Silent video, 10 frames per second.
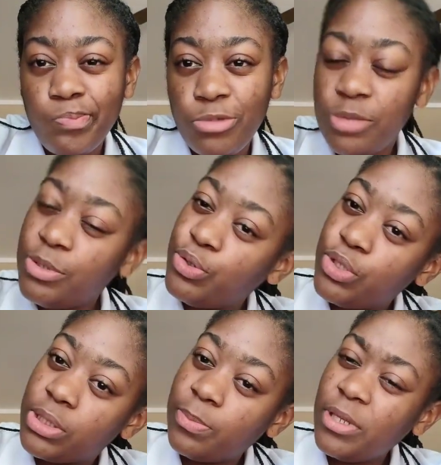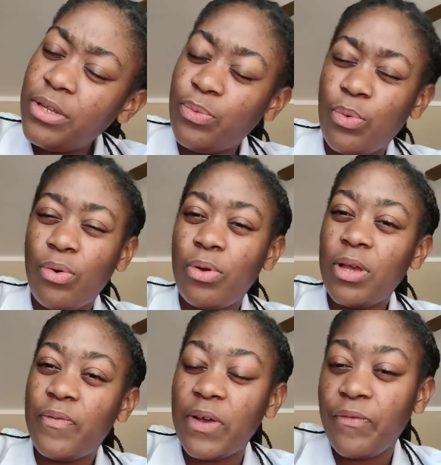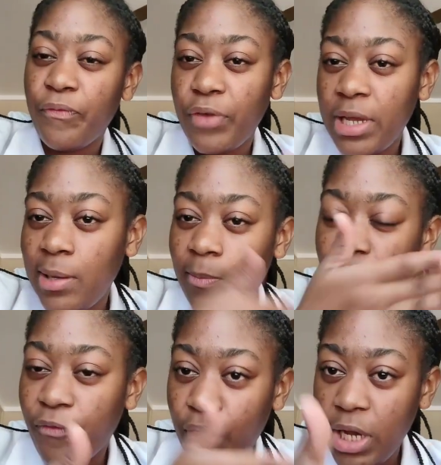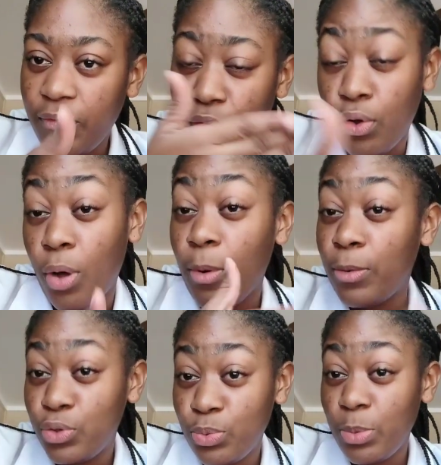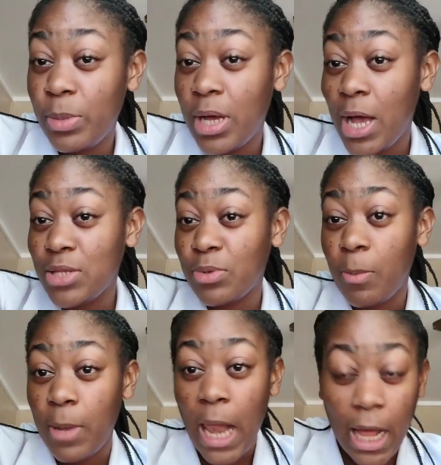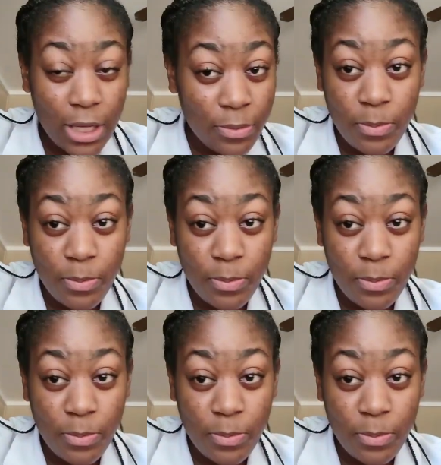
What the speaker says: maybe I don't know if I'm afraid to come up to me because I'm black.